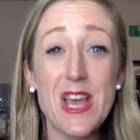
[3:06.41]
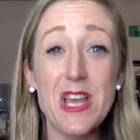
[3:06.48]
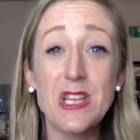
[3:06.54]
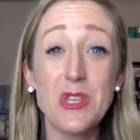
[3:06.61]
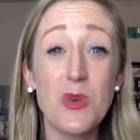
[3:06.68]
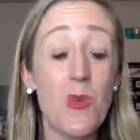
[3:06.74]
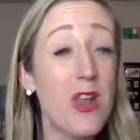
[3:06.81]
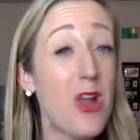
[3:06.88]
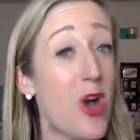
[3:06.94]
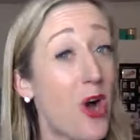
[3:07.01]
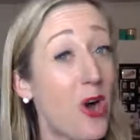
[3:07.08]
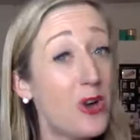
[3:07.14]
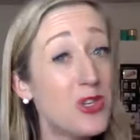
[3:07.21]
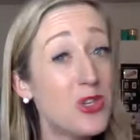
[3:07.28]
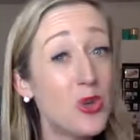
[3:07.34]
So when a
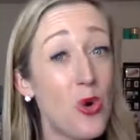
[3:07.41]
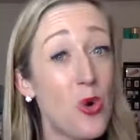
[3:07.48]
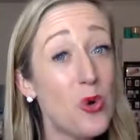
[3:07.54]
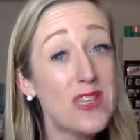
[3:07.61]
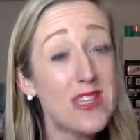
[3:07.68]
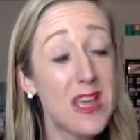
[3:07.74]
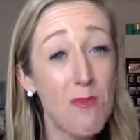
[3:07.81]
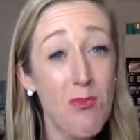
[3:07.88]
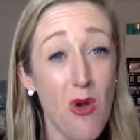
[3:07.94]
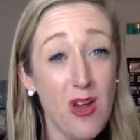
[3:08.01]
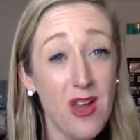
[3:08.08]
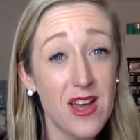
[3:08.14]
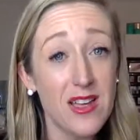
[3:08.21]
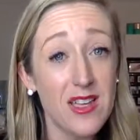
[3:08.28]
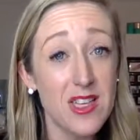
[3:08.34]
host orders their
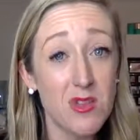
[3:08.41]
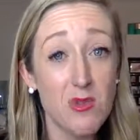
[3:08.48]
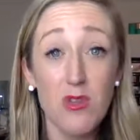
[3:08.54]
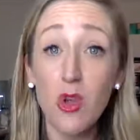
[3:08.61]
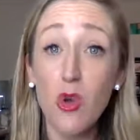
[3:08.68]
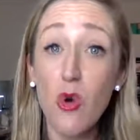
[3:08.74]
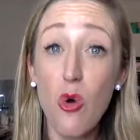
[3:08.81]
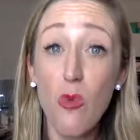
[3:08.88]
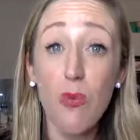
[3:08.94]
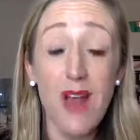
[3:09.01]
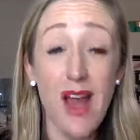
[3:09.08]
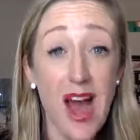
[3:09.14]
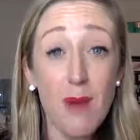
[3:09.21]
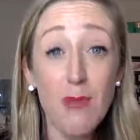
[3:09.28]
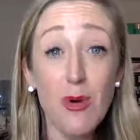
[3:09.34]
products through the corporate
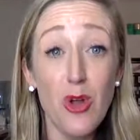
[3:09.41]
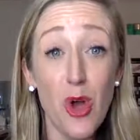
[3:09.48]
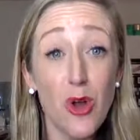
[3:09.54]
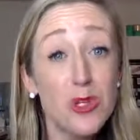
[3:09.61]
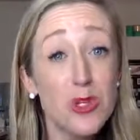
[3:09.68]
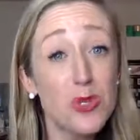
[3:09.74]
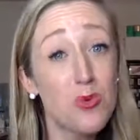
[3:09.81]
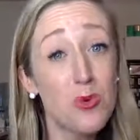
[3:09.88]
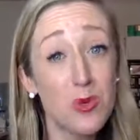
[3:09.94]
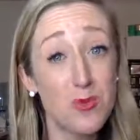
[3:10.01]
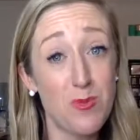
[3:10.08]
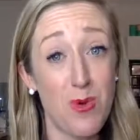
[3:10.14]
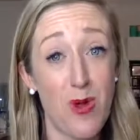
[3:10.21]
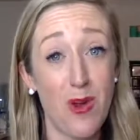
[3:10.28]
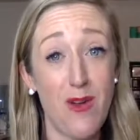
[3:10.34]
Arbonne H0st Rewards
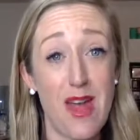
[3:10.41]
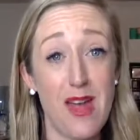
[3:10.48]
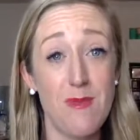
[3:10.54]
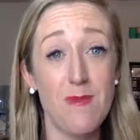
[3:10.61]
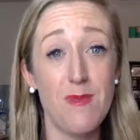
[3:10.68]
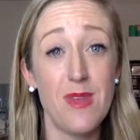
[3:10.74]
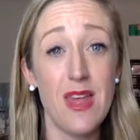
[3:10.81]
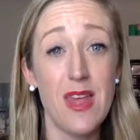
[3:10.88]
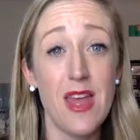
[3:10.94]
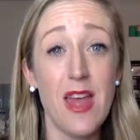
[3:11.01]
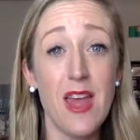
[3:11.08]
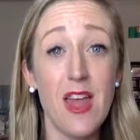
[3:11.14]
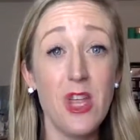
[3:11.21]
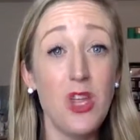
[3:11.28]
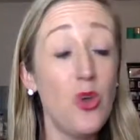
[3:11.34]
program,
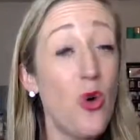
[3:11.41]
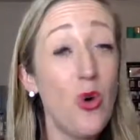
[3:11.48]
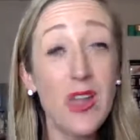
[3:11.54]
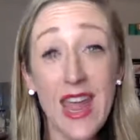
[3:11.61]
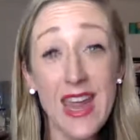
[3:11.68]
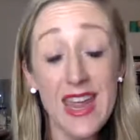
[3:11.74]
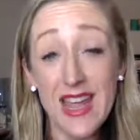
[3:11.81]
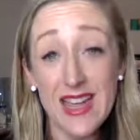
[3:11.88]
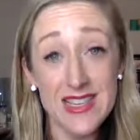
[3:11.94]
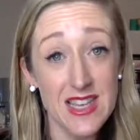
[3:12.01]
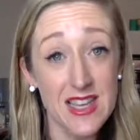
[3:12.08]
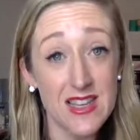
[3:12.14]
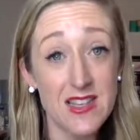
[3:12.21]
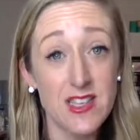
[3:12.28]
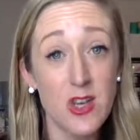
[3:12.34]
you're getting, as the
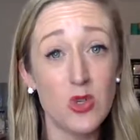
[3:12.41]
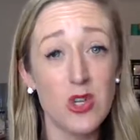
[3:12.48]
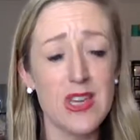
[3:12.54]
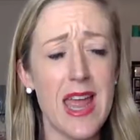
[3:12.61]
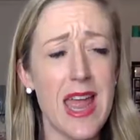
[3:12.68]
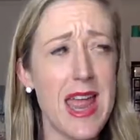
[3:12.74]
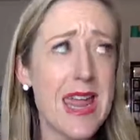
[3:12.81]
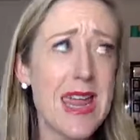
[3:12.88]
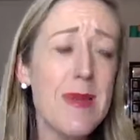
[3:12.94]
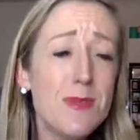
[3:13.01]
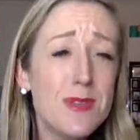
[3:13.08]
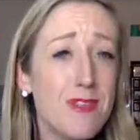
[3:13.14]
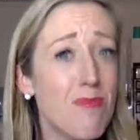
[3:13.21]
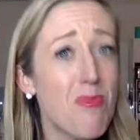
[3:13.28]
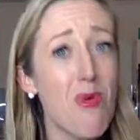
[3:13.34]
consultant, heaps
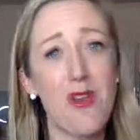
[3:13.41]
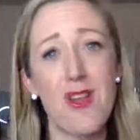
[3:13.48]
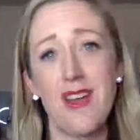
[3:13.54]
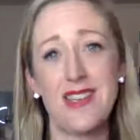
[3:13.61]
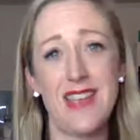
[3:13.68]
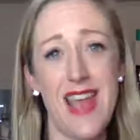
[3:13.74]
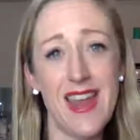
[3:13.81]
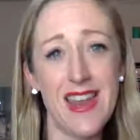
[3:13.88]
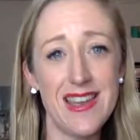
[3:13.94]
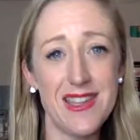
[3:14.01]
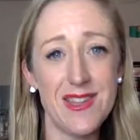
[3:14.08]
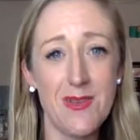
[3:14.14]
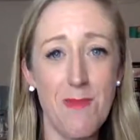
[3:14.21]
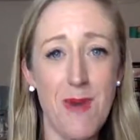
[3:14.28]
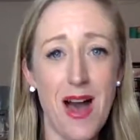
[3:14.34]
of products out into
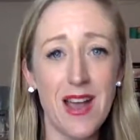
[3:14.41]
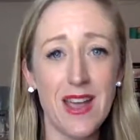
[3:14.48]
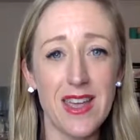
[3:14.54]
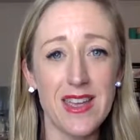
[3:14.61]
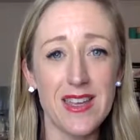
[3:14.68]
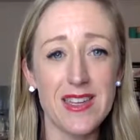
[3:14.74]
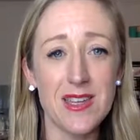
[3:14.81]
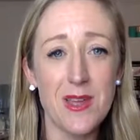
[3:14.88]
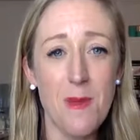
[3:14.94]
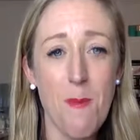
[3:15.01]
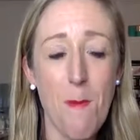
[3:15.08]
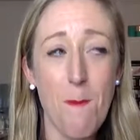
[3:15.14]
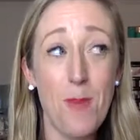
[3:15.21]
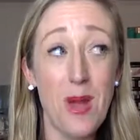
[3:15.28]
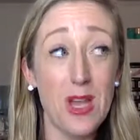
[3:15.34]
the market,
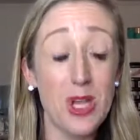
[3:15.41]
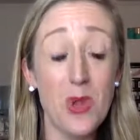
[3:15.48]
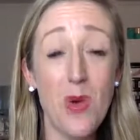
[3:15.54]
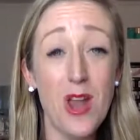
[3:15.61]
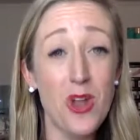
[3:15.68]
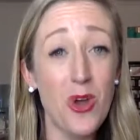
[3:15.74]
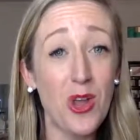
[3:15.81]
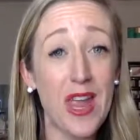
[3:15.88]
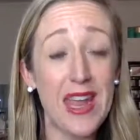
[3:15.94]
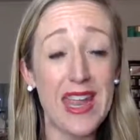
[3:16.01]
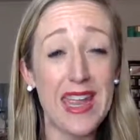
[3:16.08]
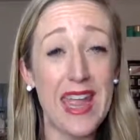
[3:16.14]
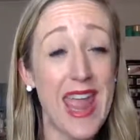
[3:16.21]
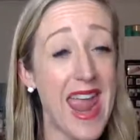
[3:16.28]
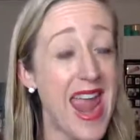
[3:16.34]
but you are not
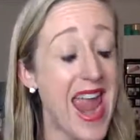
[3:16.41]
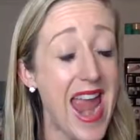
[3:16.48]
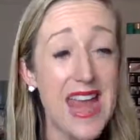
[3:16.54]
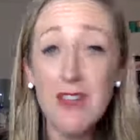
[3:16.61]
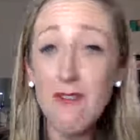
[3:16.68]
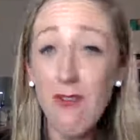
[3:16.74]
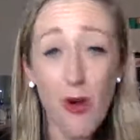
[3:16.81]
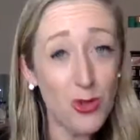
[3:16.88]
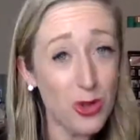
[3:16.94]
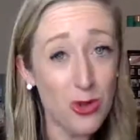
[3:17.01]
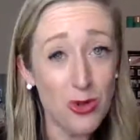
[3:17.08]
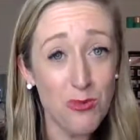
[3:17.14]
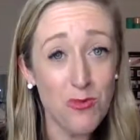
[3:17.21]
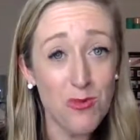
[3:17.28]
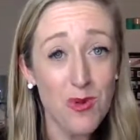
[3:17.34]
getting any
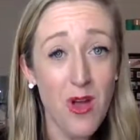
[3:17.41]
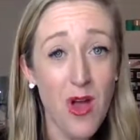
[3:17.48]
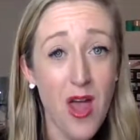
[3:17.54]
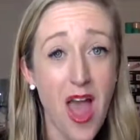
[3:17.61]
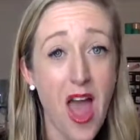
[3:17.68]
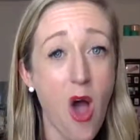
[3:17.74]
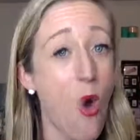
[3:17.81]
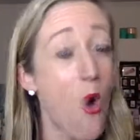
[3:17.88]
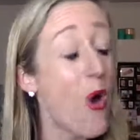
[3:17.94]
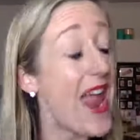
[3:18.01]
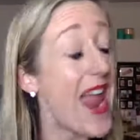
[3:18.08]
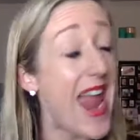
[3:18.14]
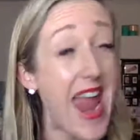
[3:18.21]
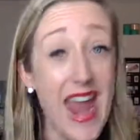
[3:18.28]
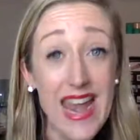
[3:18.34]
volume or
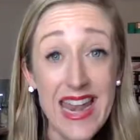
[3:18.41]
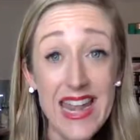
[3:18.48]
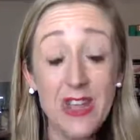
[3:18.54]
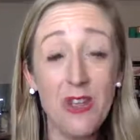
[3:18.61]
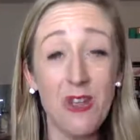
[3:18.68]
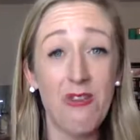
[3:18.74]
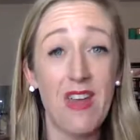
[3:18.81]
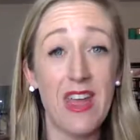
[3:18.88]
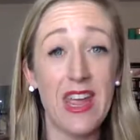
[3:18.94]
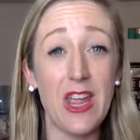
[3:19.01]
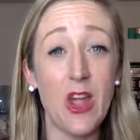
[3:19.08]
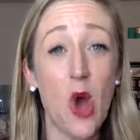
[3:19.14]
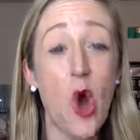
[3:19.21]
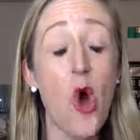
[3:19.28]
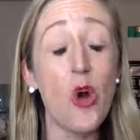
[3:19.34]
any
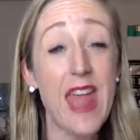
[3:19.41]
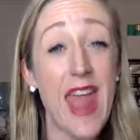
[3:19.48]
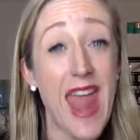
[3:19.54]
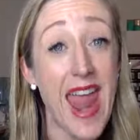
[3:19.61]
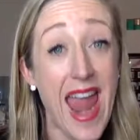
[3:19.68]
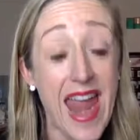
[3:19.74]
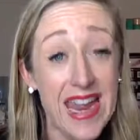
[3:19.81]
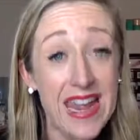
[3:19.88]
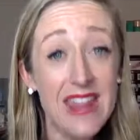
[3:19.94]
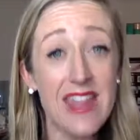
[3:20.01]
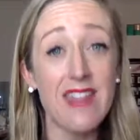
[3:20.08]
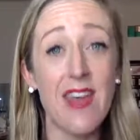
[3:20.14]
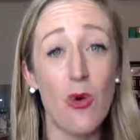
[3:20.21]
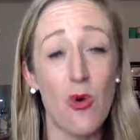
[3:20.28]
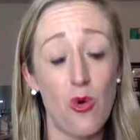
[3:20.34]
QV on anything
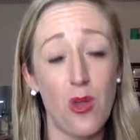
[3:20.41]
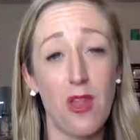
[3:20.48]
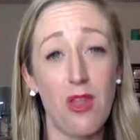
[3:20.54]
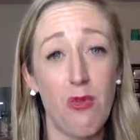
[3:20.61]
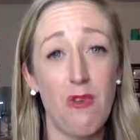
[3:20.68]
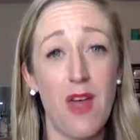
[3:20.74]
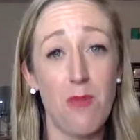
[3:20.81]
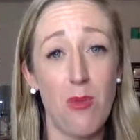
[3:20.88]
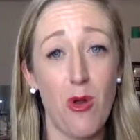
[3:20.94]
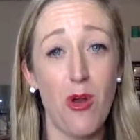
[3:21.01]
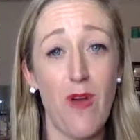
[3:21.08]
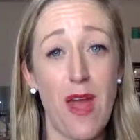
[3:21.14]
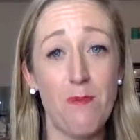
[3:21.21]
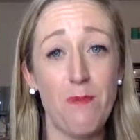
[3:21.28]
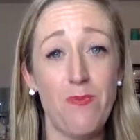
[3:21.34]
they order through that
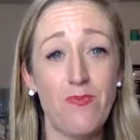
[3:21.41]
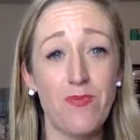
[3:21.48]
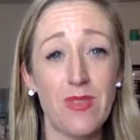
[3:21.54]
program.